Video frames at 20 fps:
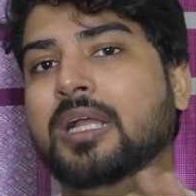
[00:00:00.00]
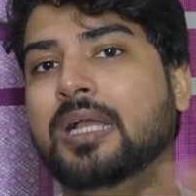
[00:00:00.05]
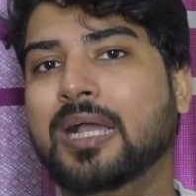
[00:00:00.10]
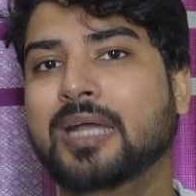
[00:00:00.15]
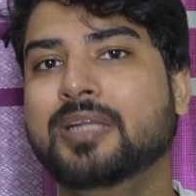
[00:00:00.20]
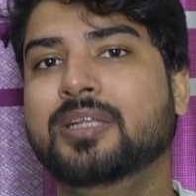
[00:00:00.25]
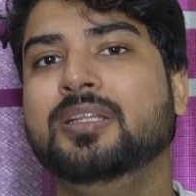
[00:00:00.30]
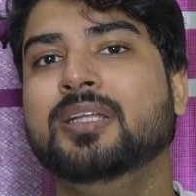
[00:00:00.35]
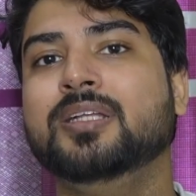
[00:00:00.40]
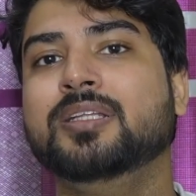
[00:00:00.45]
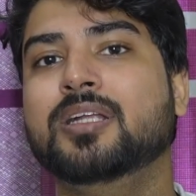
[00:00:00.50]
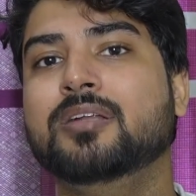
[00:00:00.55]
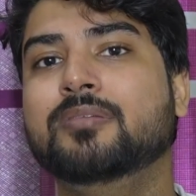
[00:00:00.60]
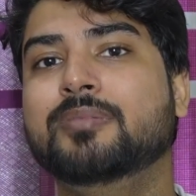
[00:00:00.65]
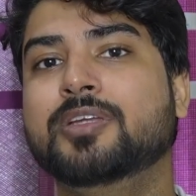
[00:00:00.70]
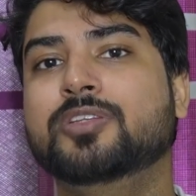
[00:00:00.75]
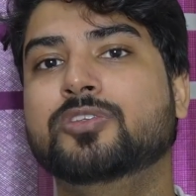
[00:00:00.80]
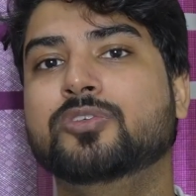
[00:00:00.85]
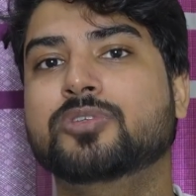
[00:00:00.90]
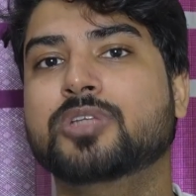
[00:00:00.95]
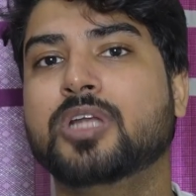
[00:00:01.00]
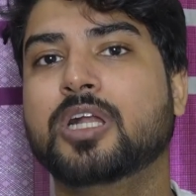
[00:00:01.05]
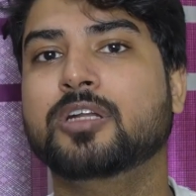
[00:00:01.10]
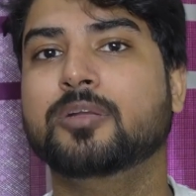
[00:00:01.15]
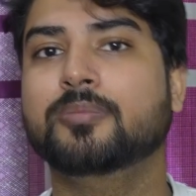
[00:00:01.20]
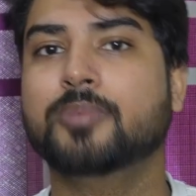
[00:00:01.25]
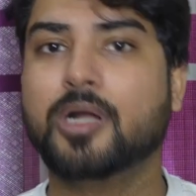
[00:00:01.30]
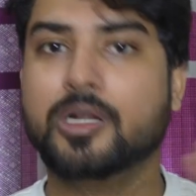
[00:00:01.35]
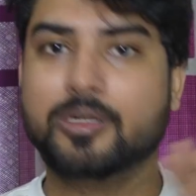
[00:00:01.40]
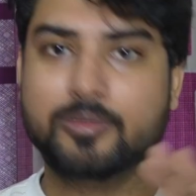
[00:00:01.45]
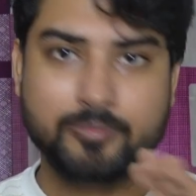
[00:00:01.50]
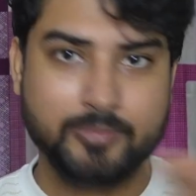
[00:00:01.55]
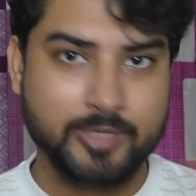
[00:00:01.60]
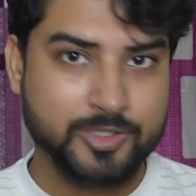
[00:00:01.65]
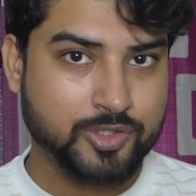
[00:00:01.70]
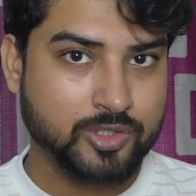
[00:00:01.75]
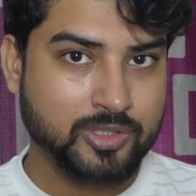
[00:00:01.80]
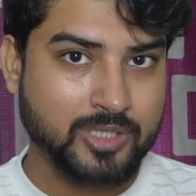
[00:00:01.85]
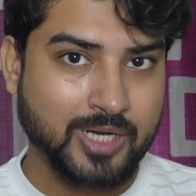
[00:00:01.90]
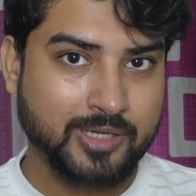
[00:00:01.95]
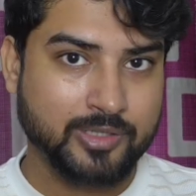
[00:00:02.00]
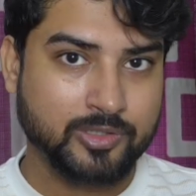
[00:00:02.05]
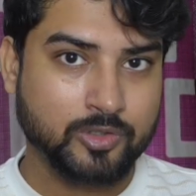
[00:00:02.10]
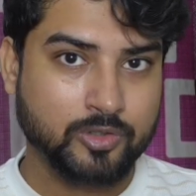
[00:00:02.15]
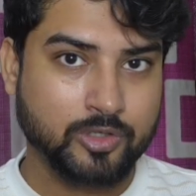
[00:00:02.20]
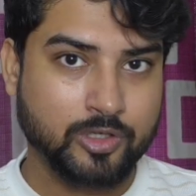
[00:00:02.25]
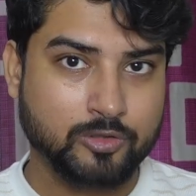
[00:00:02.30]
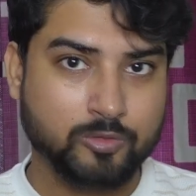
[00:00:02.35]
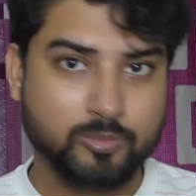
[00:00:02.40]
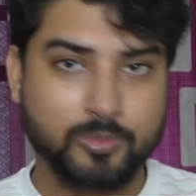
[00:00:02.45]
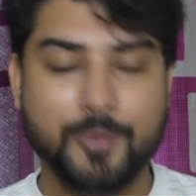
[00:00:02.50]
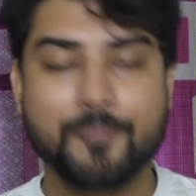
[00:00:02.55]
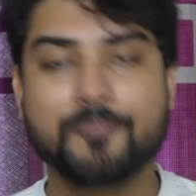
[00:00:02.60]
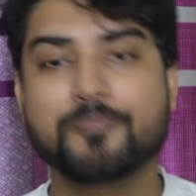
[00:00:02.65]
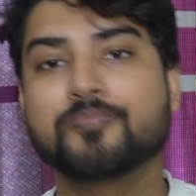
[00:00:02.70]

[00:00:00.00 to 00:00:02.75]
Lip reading: anything that makes you stand apart, mention that in your resume.